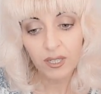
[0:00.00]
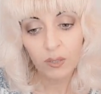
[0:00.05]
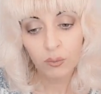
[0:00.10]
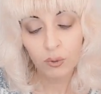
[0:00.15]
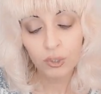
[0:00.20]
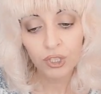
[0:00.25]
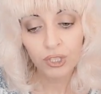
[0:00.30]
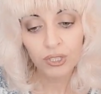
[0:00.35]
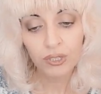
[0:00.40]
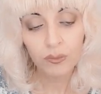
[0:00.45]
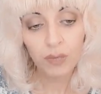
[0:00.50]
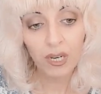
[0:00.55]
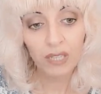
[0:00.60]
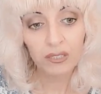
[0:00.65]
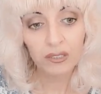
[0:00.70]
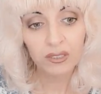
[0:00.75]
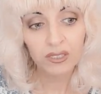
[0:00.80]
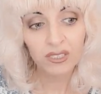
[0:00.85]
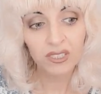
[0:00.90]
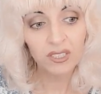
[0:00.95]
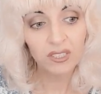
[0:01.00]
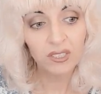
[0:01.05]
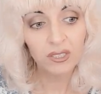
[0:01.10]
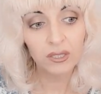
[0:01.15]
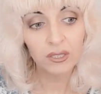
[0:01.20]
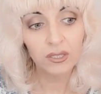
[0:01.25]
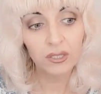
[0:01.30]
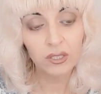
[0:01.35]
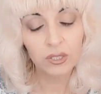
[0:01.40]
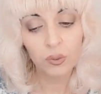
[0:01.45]
which is about
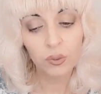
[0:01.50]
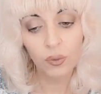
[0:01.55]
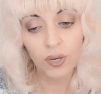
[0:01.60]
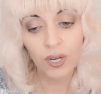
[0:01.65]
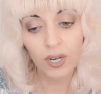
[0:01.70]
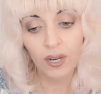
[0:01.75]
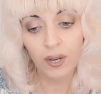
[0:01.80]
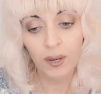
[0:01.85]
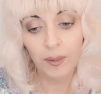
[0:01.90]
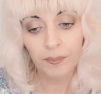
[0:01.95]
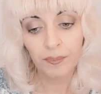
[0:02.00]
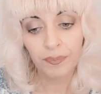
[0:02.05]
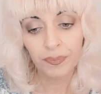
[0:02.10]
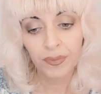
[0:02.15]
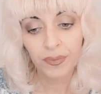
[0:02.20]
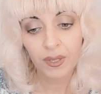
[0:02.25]
60 square